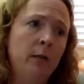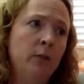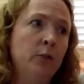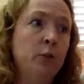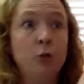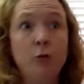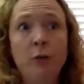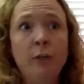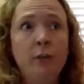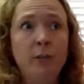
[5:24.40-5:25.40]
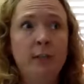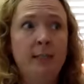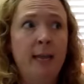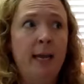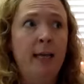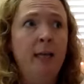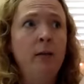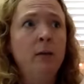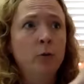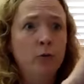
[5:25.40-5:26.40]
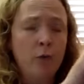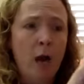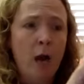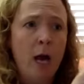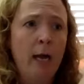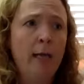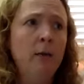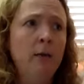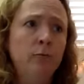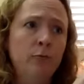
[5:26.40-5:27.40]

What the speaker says: So you could just say cried,